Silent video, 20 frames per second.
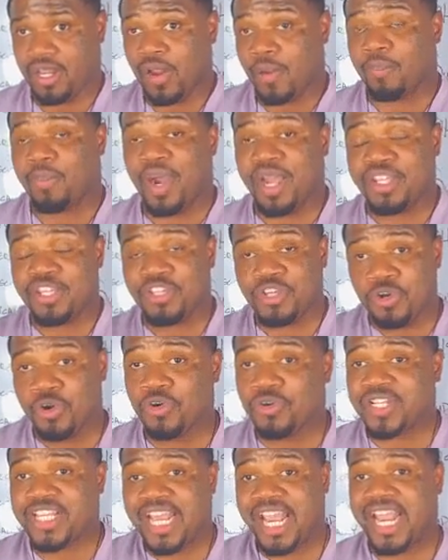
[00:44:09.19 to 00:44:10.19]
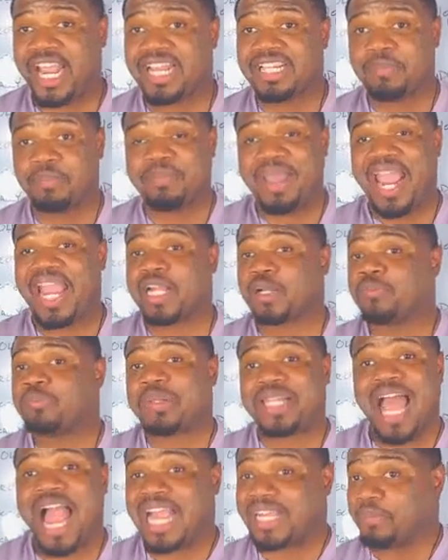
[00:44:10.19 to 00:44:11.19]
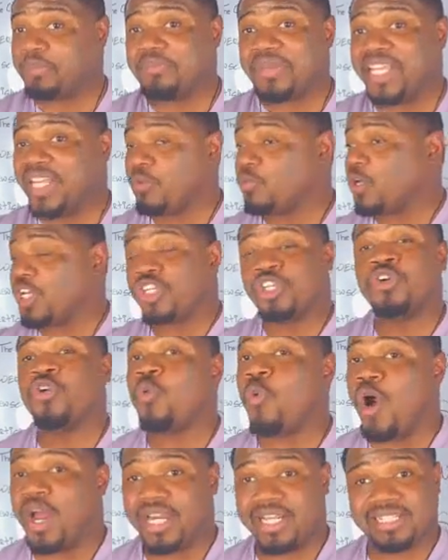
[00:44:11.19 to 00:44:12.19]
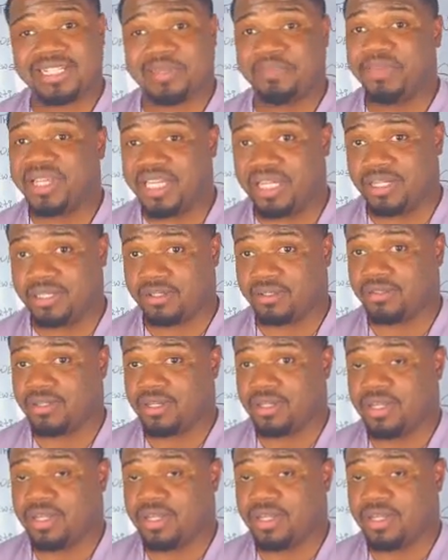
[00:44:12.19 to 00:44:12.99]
But you can't make black mean what you want it to mean